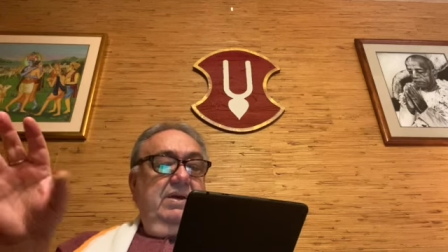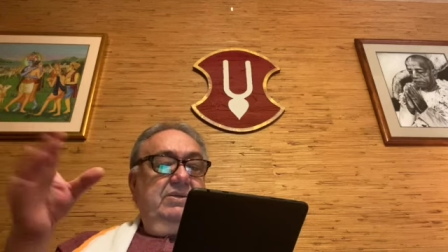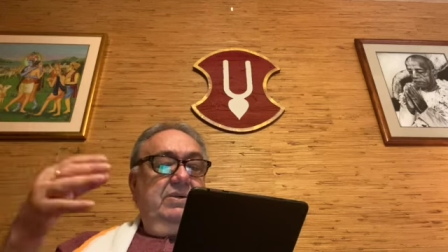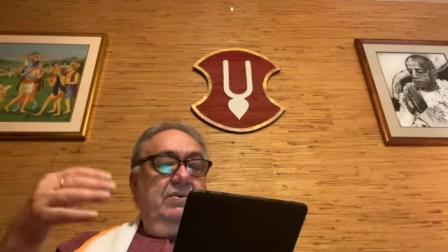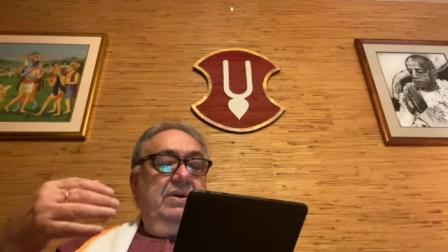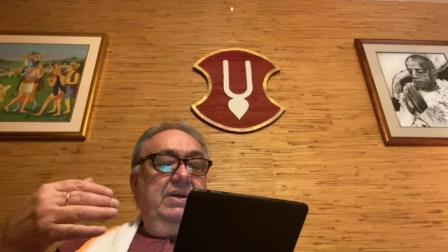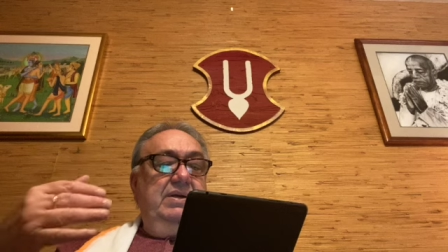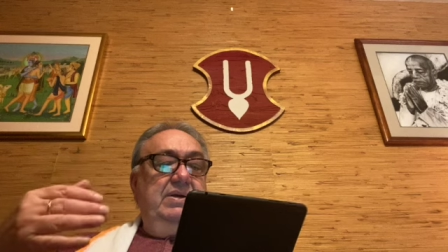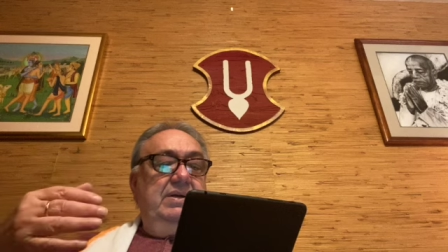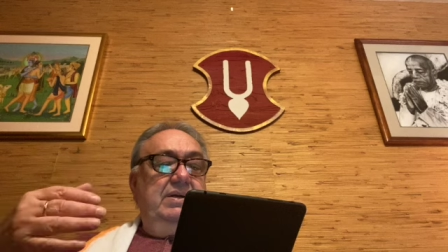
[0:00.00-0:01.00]
So
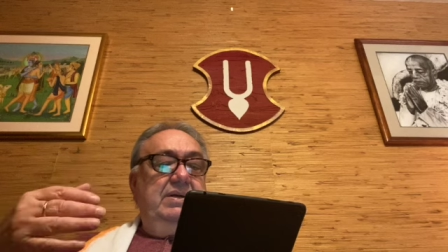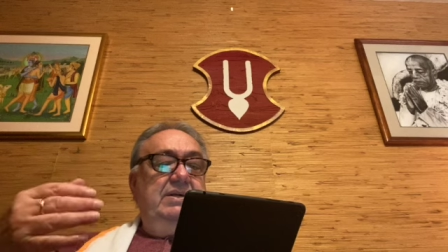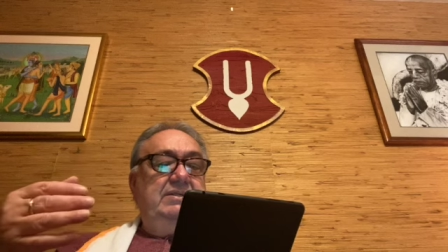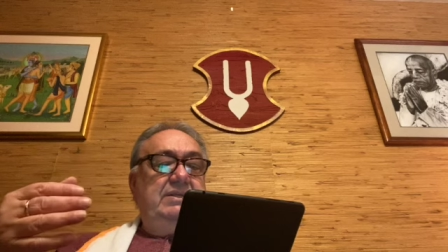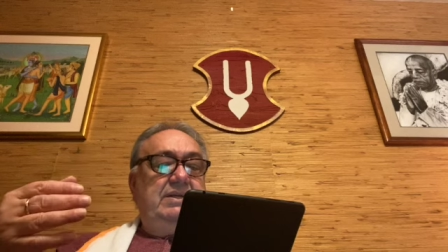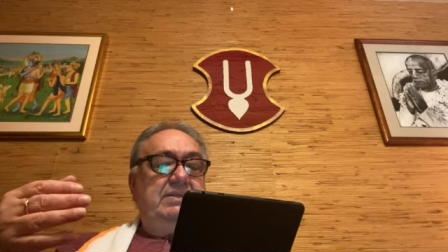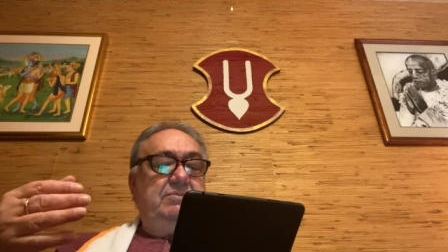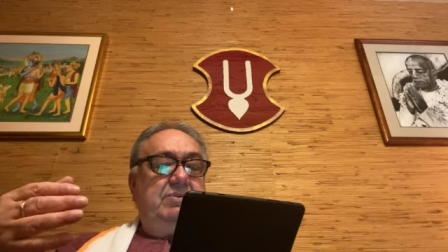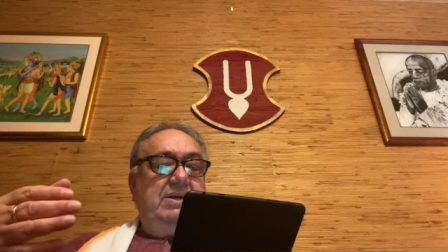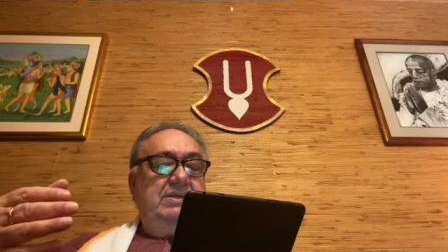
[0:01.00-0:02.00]
here it is
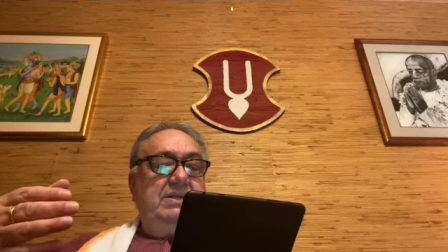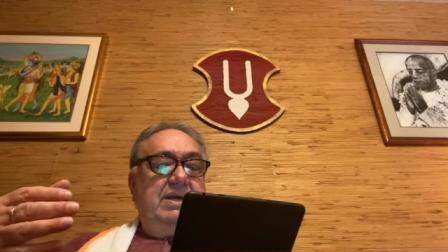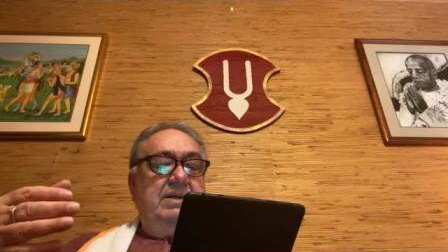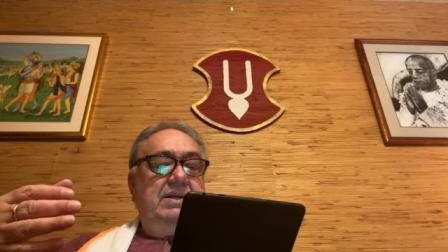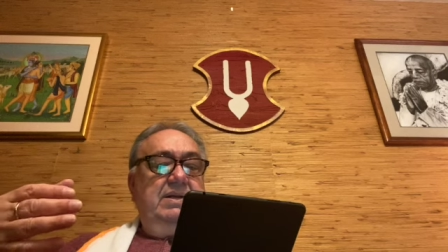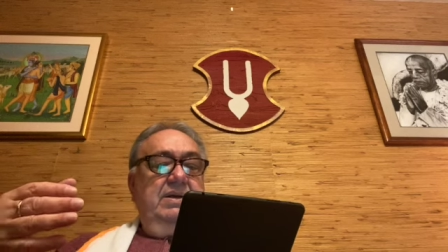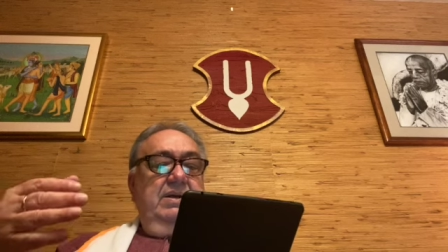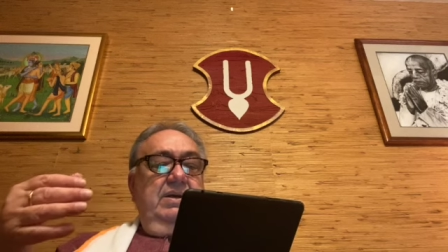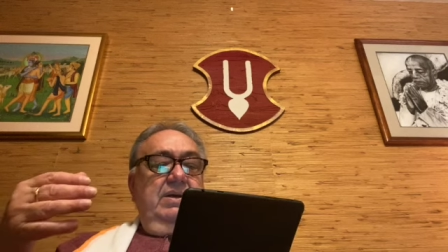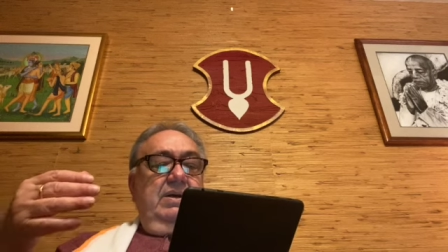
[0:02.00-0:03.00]
expressed that
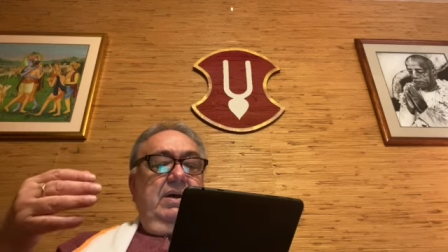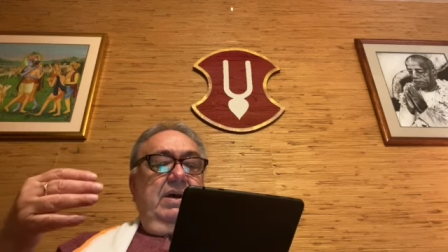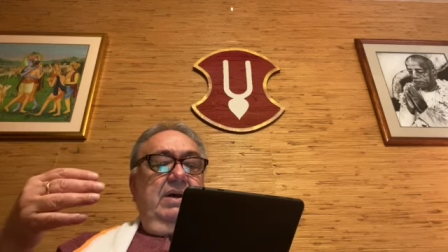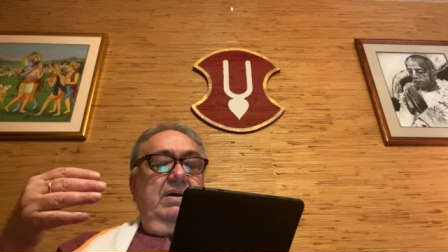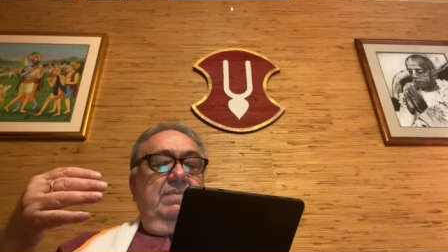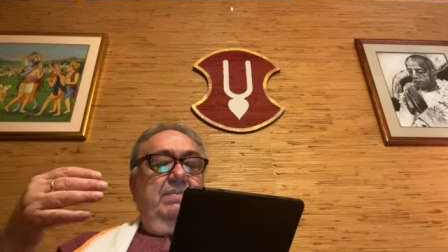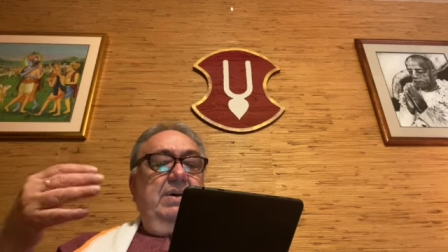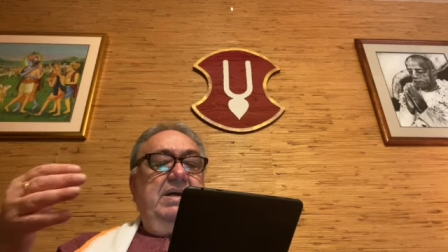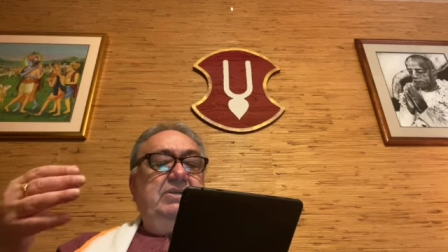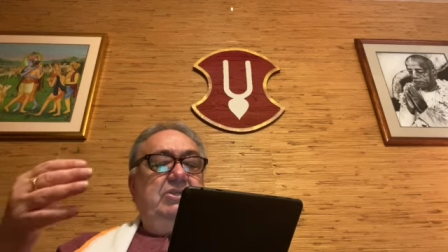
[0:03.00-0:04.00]
uh,
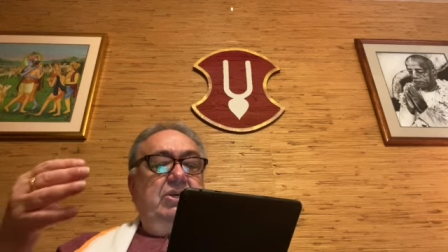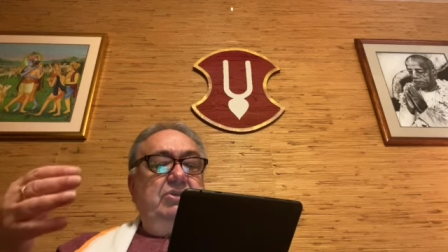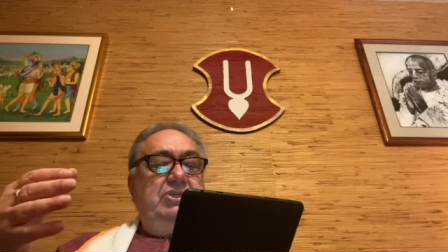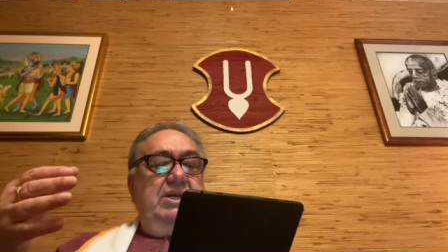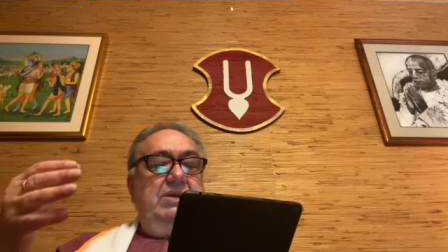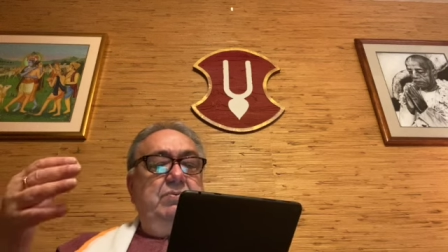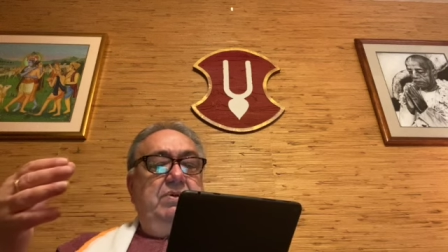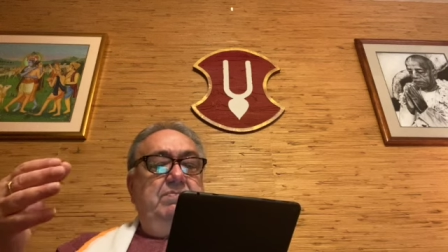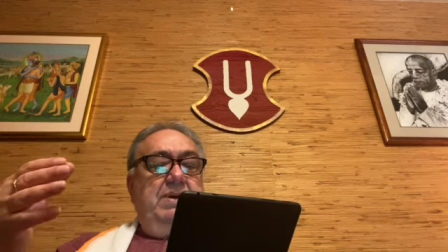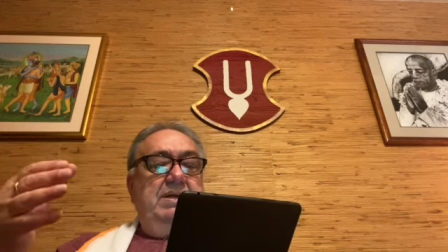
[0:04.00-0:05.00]
by associating
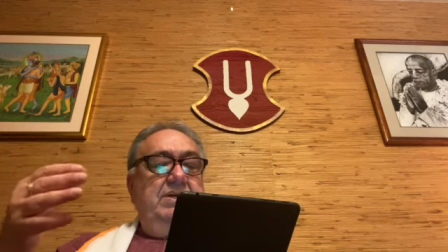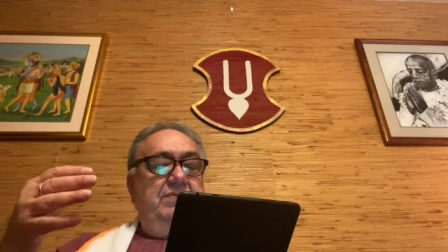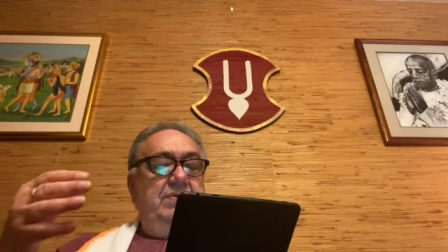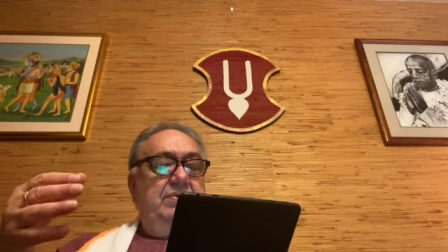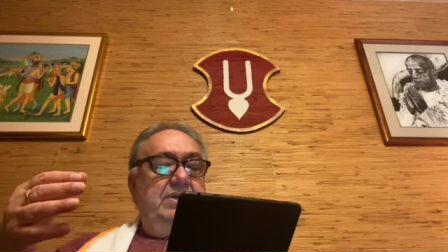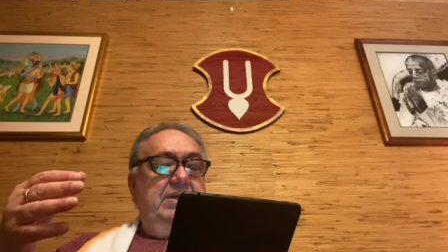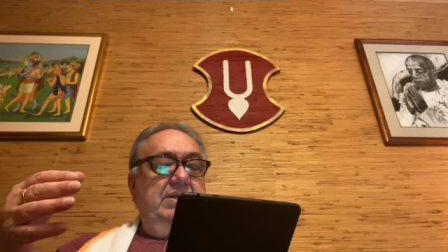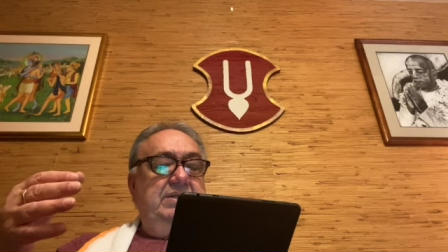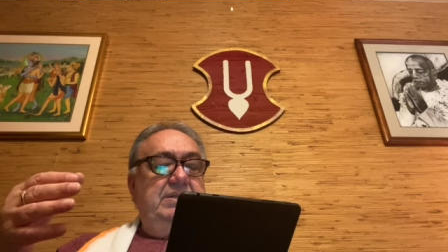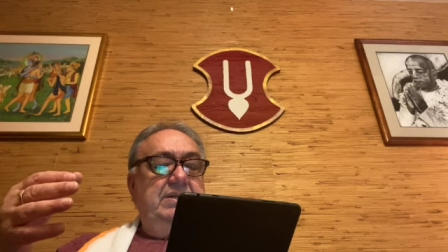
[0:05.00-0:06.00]
with many
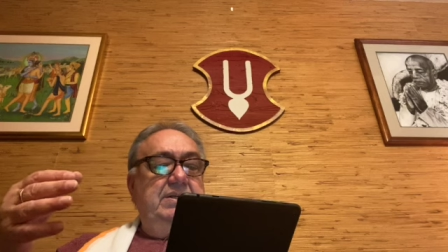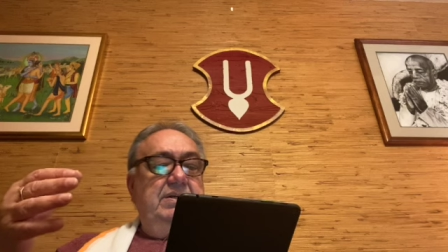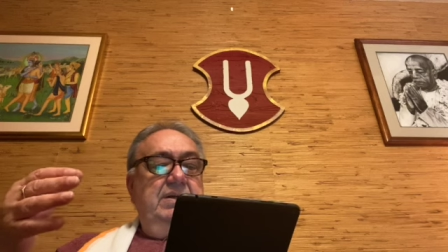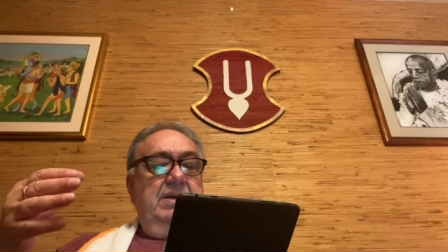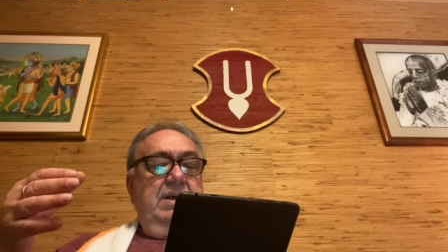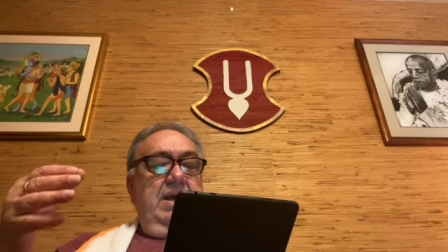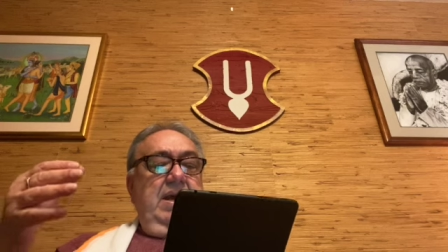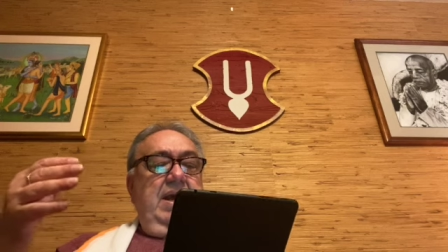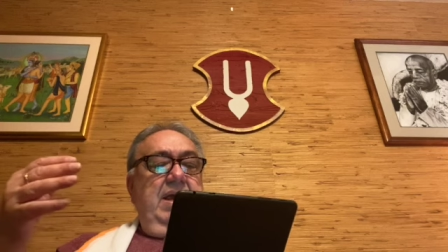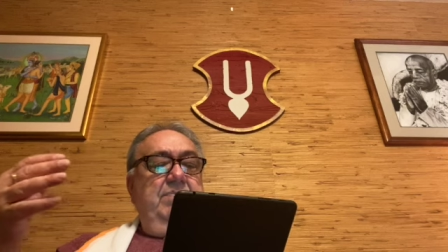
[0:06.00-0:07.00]
devotees
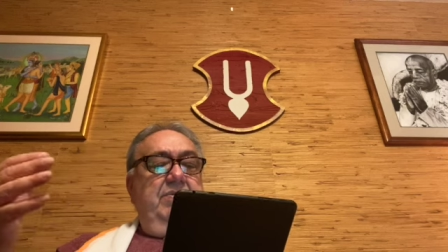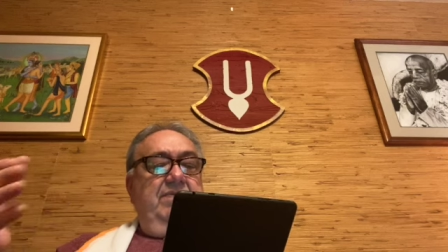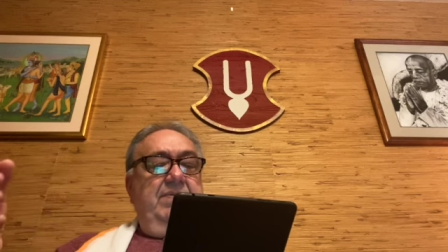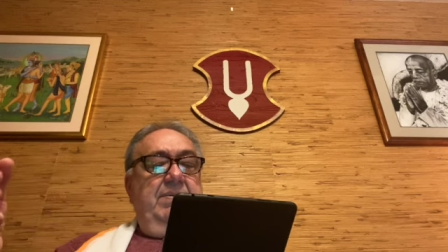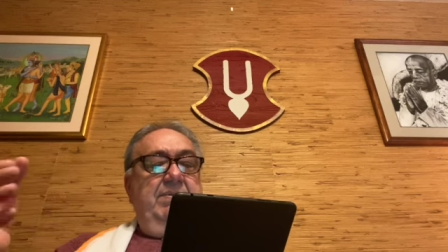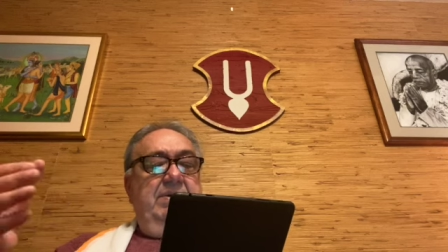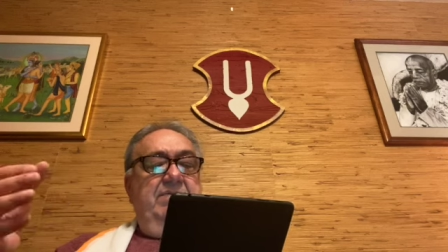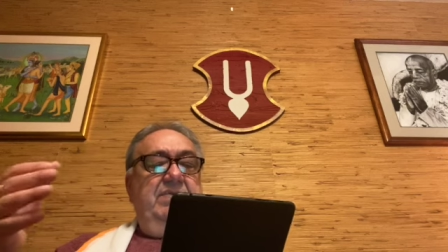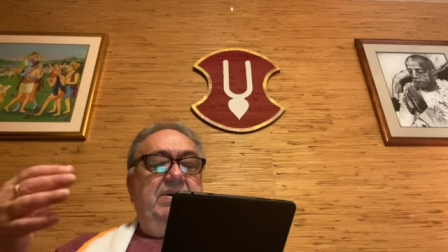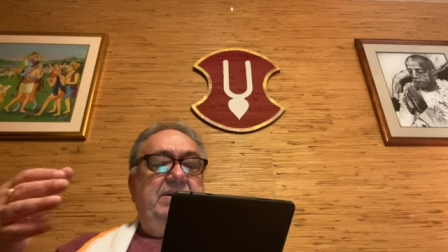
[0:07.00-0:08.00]
and performing the
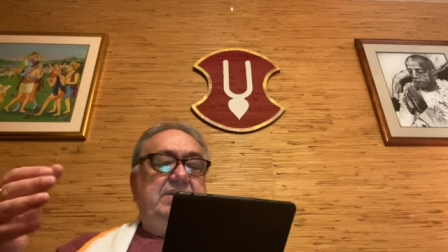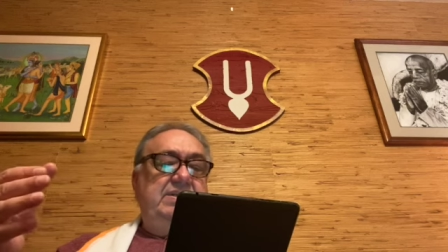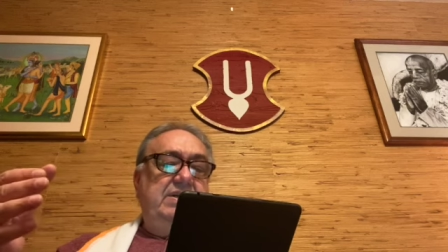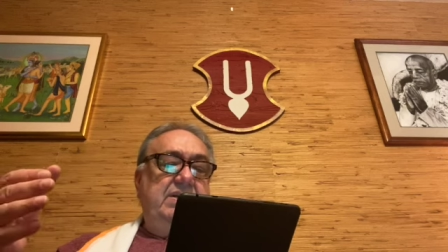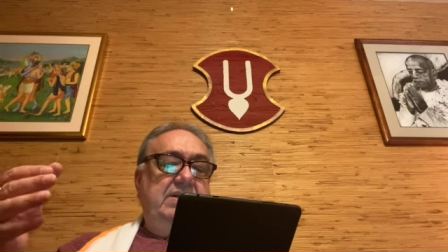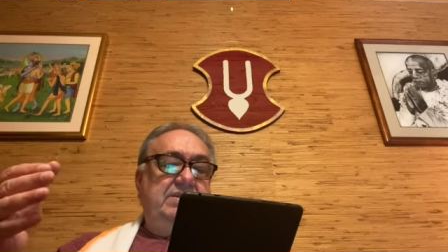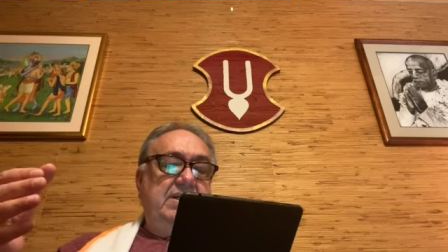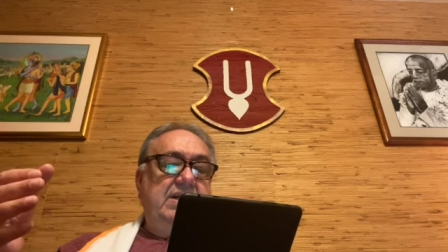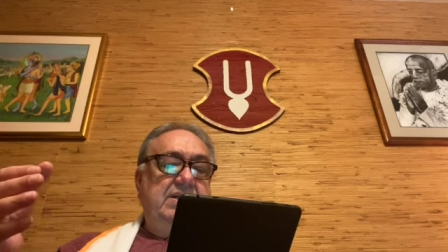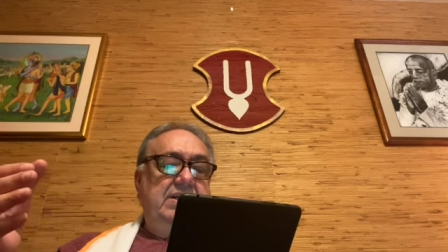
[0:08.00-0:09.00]
various
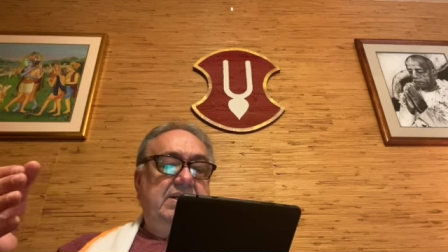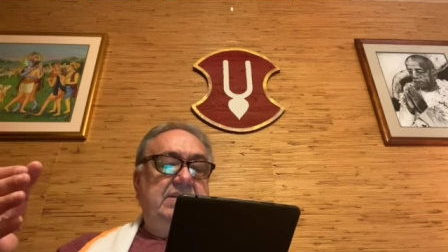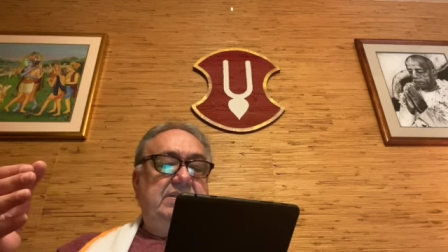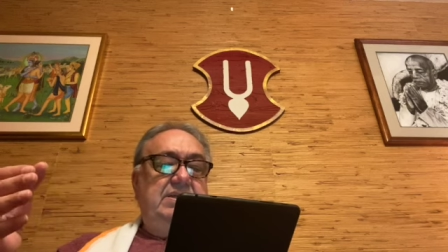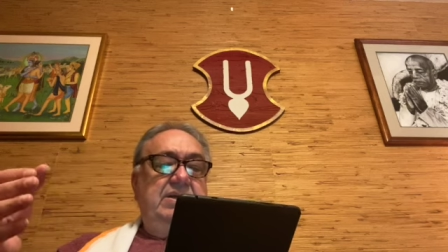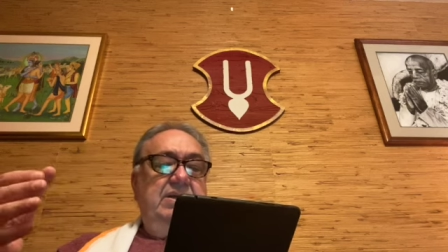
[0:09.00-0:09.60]
sadhanas,